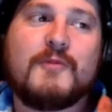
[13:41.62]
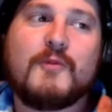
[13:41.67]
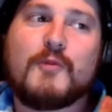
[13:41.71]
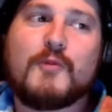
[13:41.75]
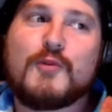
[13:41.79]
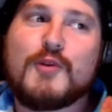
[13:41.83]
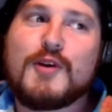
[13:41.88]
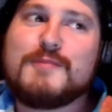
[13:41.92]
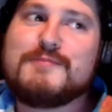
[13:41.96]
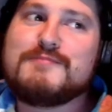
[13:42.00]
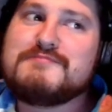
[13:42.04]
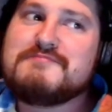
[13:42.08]

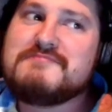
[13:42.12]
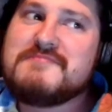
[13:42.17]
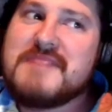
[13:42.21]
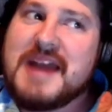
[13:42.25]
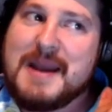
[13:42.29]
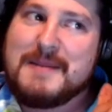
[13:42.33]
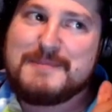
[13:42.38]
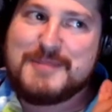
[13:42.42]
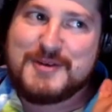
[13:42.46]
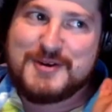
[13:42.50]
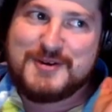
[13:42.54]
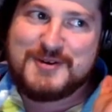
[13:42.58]
just
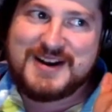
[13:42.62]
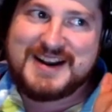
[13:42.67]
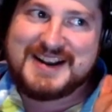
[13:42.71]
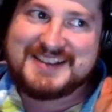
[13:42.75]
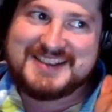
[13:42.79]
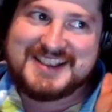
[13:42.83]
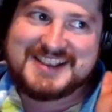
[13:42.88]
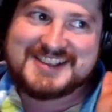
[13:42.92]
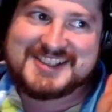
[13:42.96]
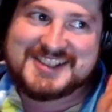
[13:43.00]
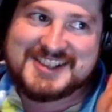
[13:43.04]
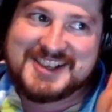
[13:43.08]
remembering
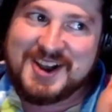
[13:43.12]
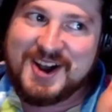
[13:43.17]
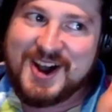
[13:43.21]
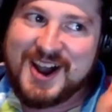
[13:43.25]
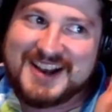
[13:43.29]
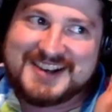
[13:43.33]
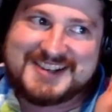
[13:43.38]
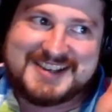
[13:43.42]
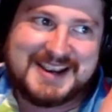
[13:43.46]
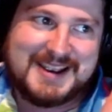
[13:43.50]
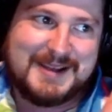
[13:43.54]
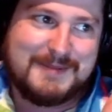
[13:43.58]
this
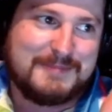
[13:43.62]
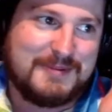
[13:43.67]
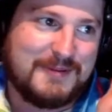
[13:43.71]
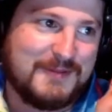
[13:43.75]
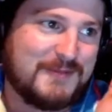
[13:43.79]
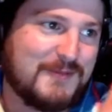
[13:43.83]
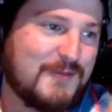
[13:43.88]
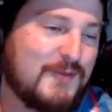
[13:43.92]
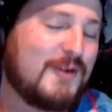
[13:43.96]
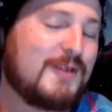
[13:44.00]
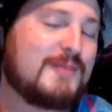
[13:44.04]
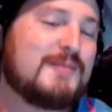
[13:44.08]
goddamn
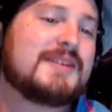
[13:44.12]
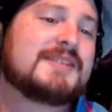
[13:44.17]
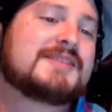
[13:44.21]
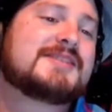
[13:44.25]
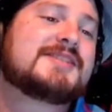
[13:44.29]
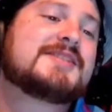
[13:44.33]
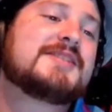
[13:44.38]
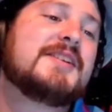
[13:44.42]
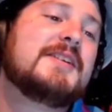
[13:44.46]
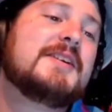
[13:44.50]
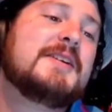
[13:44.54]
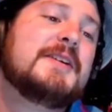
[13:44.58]

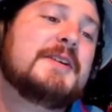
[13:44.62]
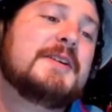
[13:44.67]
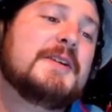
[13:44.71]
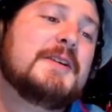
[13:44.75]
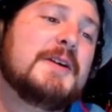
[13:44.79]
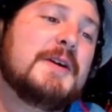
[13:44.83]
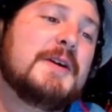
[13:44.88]
performance. Oh,